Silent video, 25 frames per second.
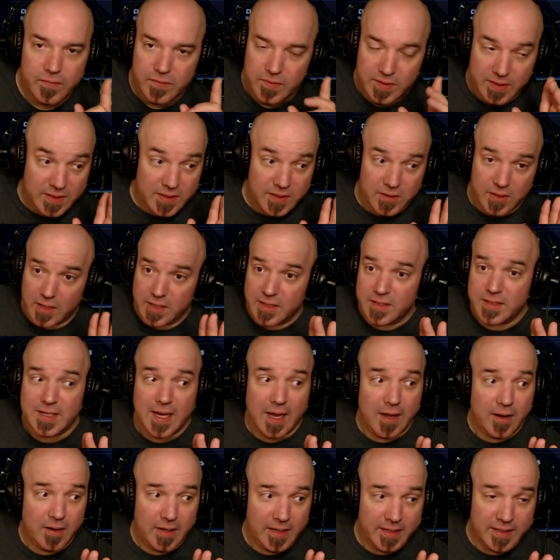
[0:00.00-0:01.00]
This is going to
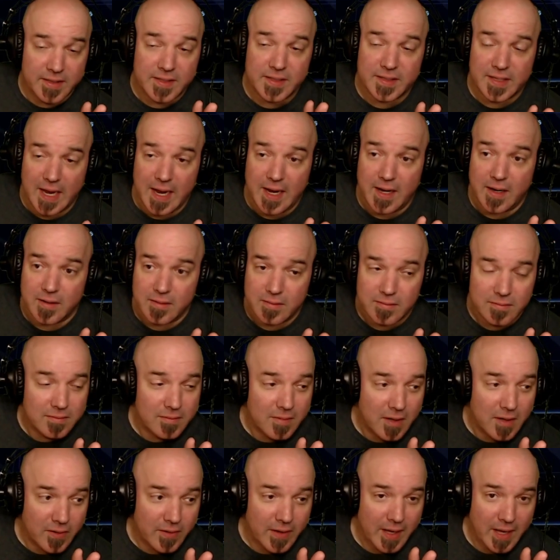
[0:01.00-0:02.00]
sound insane.
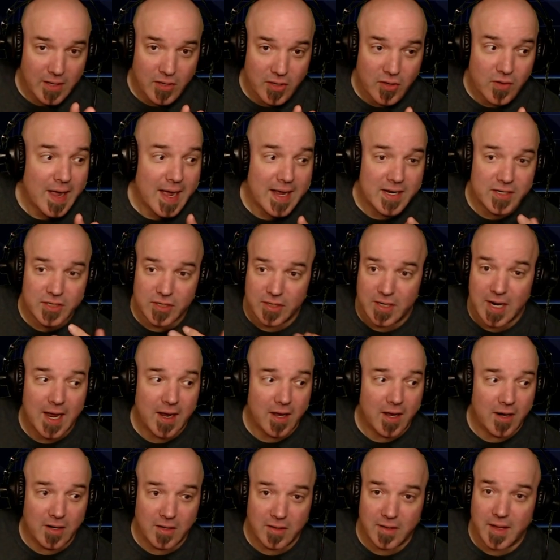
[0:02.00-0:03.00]
Okay, you guys are
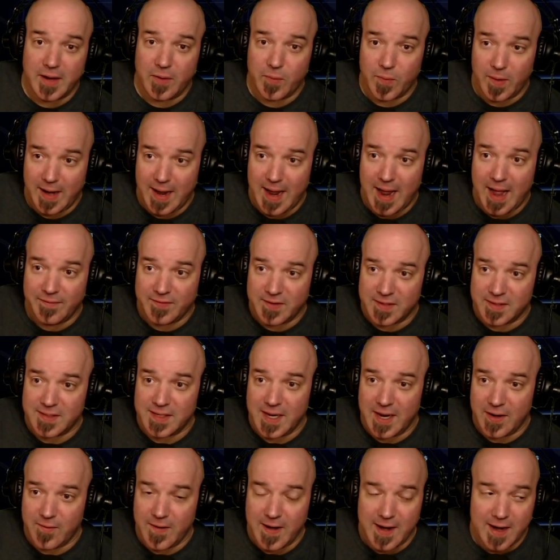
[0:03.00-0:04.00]
not going to like what I have to
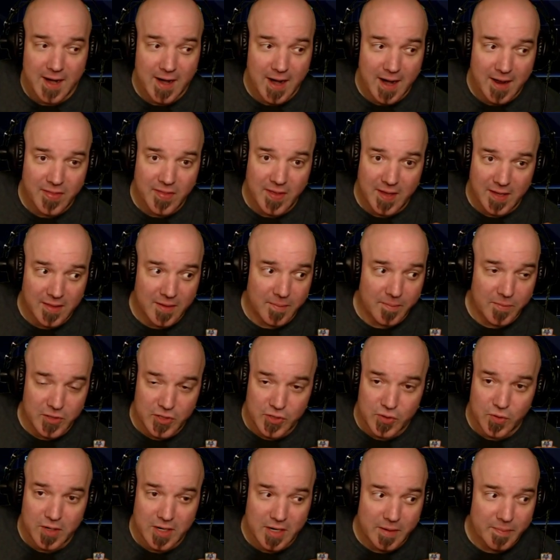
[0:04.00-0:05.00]
say right here. I think the
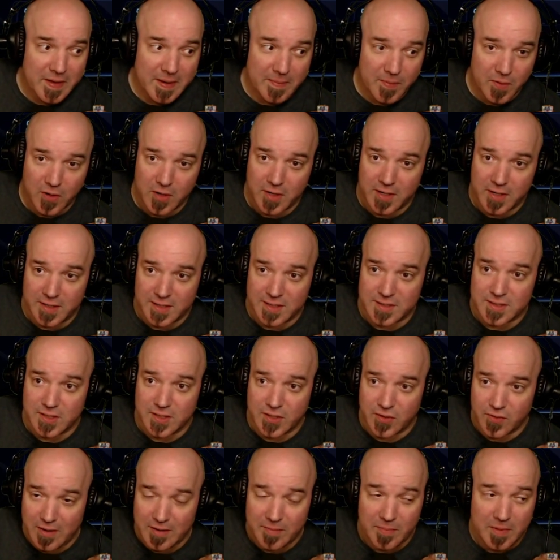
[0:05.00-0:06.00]
majority of people are going to
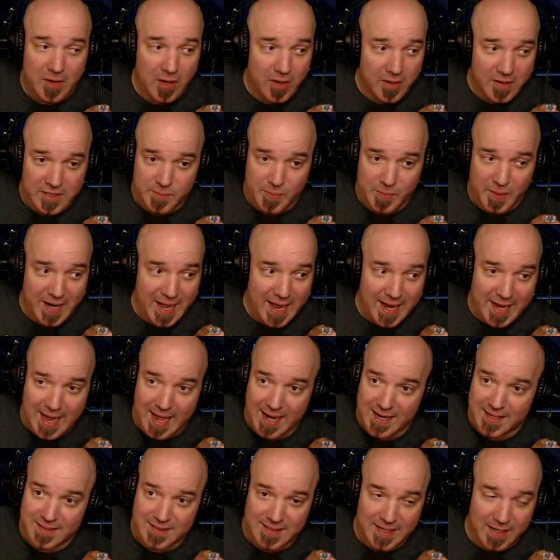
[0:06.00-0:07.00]
disagree with me on this, but I
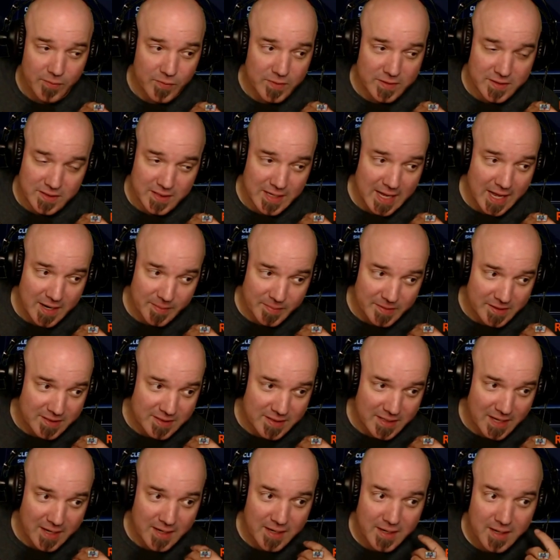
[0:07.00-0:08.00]
got to say what's got to be
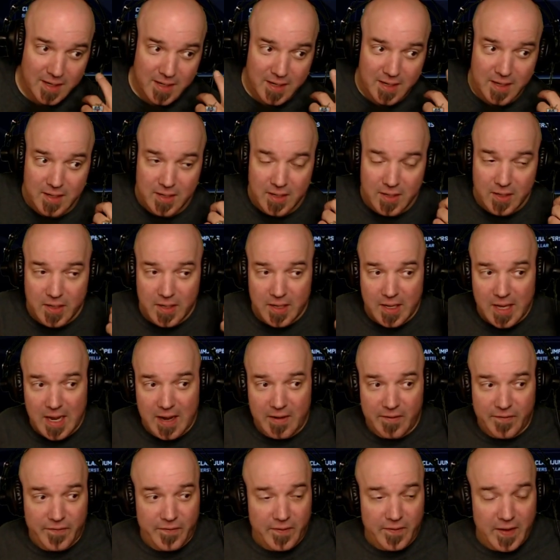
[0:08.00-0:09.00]
said.
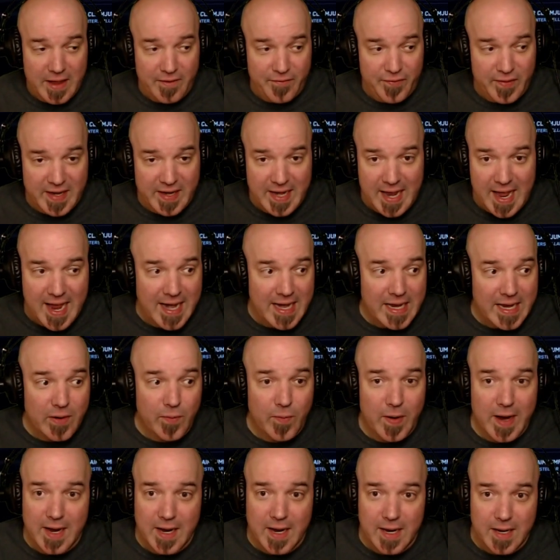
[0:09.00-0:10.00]
If in any
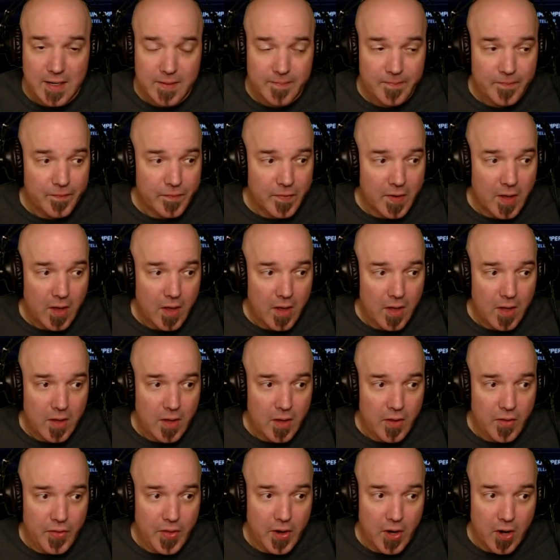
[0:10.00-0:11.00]
way
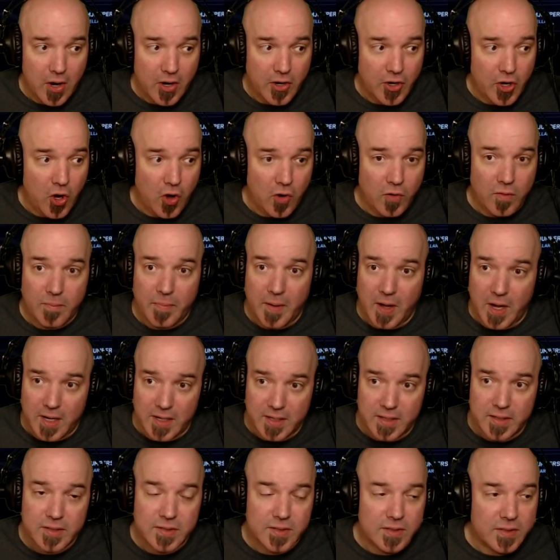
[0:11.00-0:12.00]
there are known
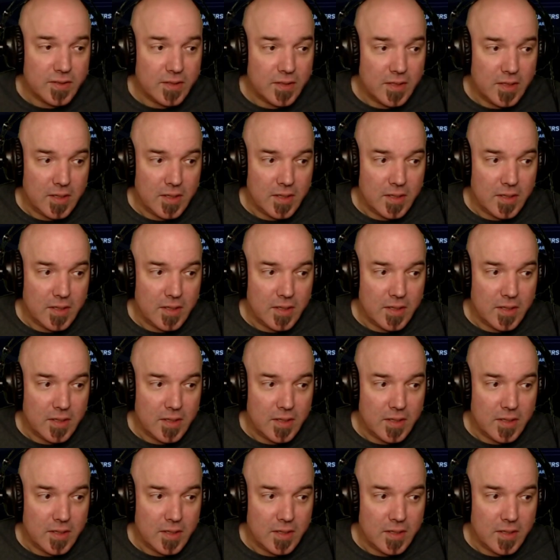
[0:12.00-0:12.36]
bugs